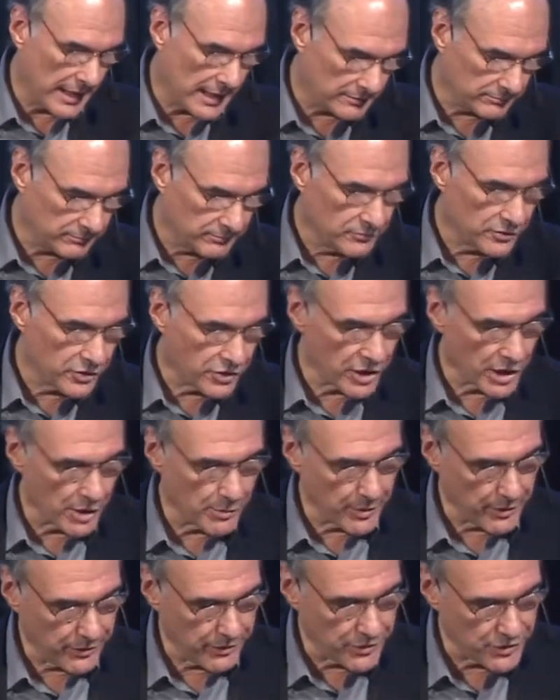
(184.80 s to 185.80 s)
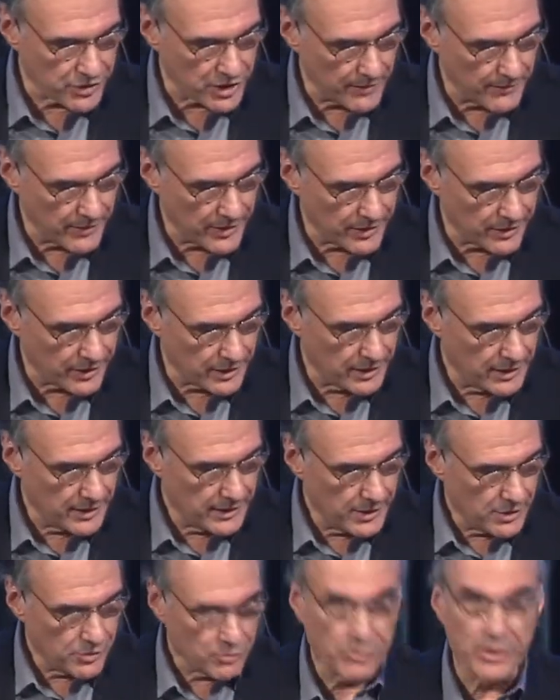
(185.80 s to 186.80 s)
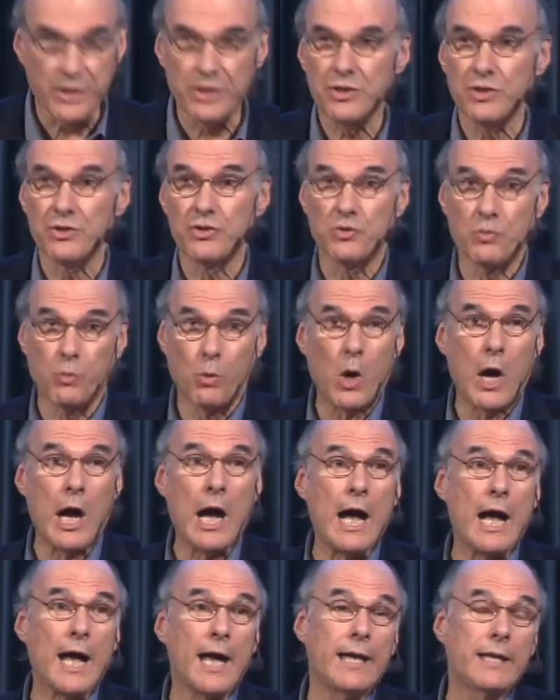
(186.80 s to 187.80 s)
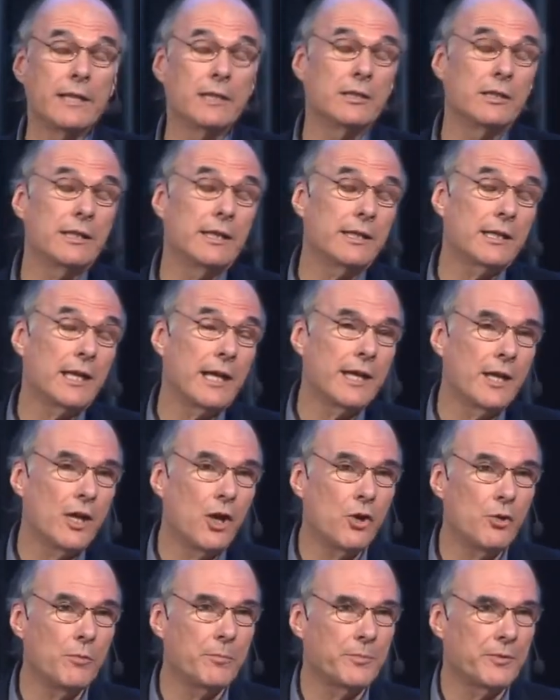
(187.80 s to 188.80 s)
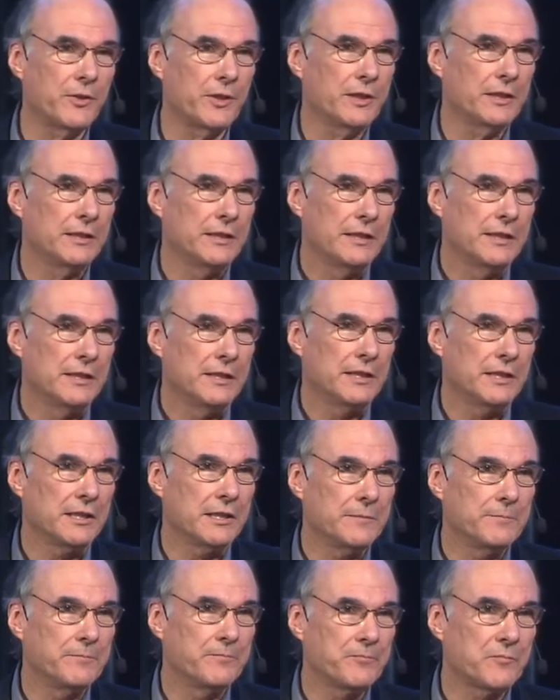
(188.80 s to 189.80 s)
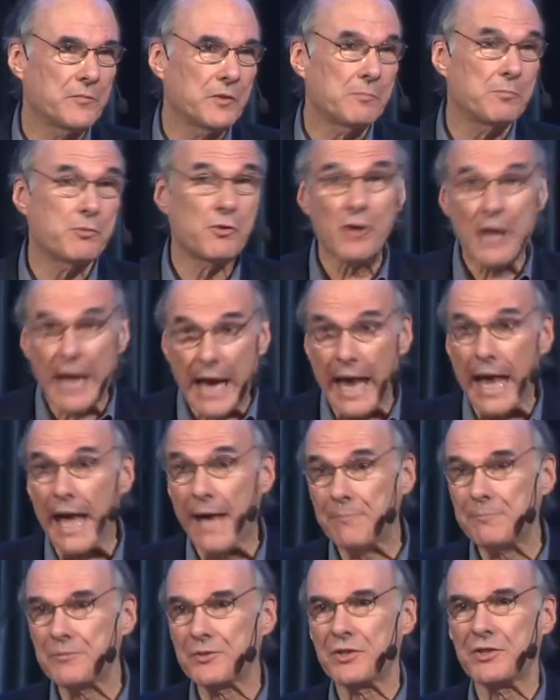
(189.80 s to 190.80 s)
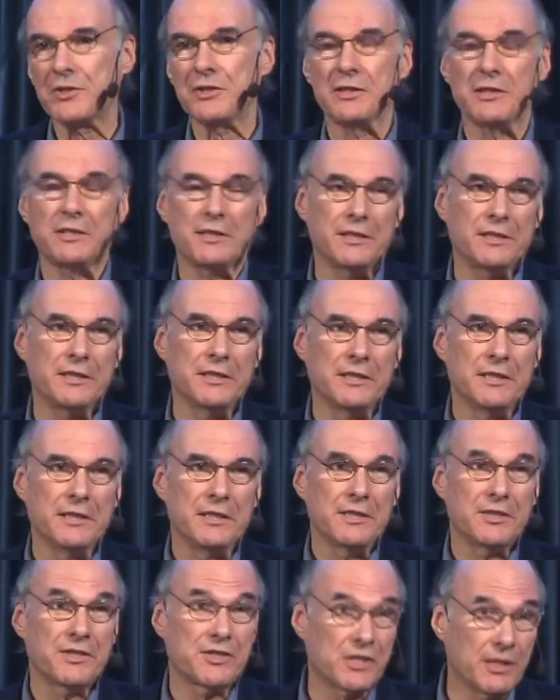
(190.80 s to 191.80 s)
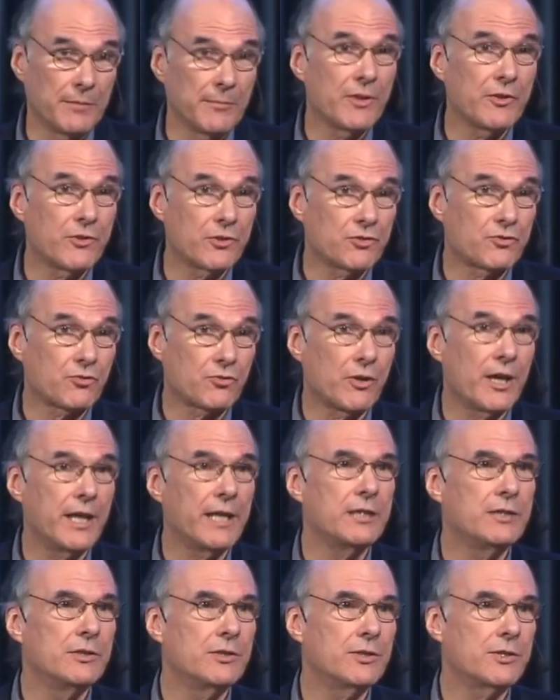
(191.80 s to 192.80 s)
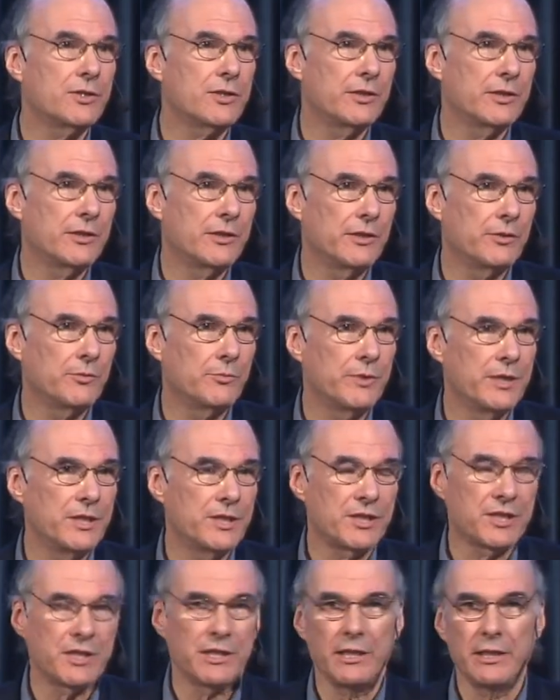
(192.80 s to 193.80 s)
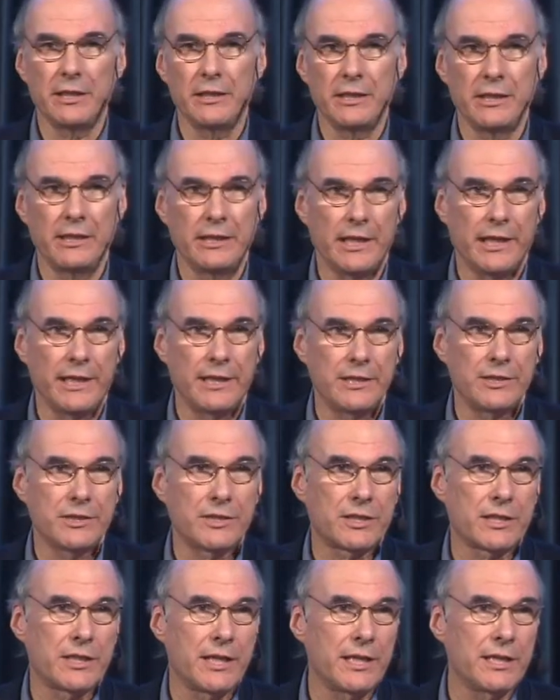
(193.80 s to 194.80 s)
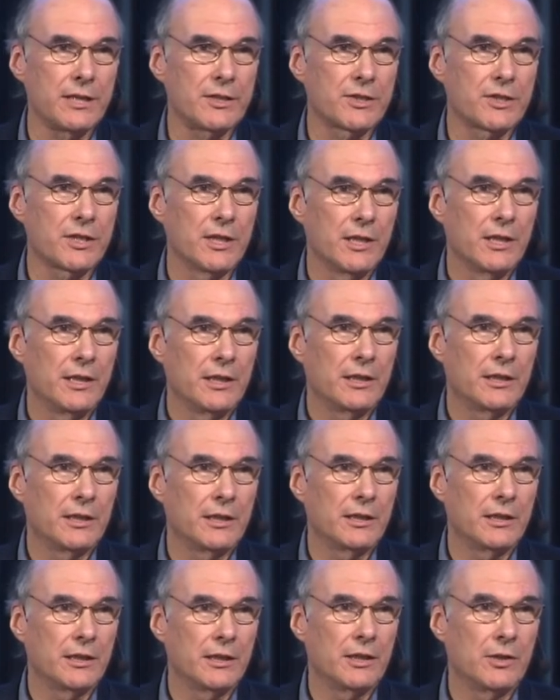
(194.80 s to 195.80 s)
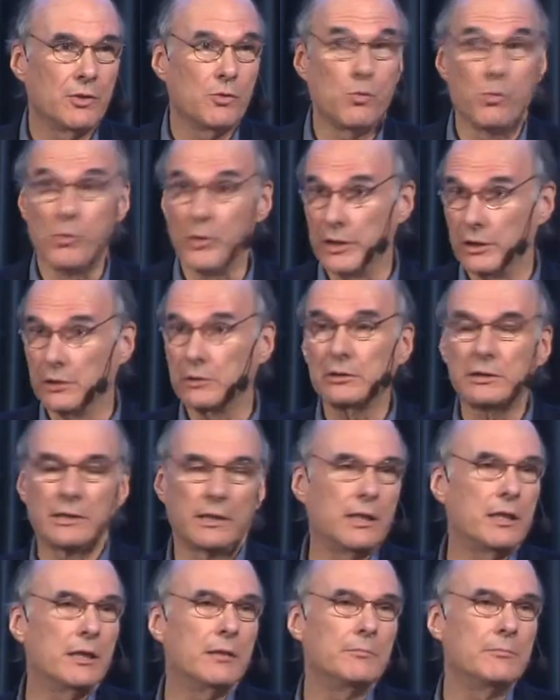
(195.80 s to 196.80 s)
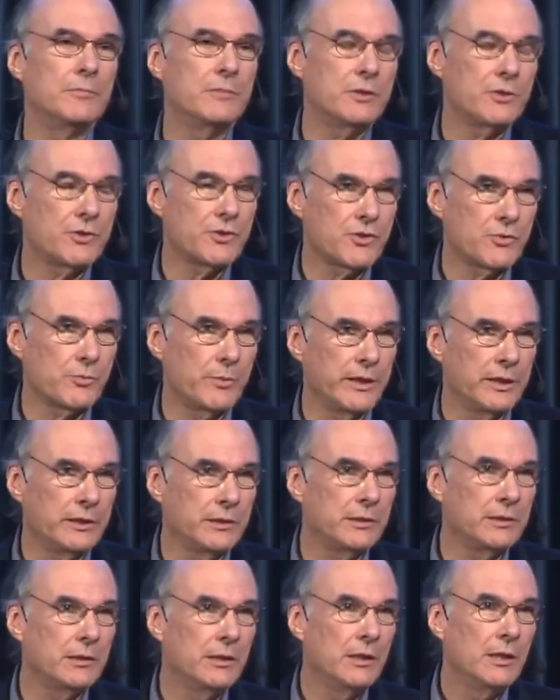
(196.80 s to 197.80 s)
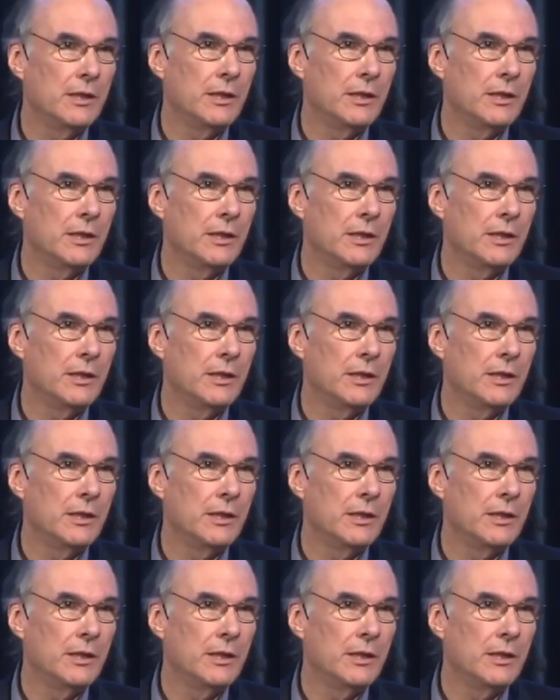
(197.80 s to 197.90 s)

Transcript: I'll share with you some of the reasons why, and I hope that perhaps some of the trends that we see in the United States will come to Sweden.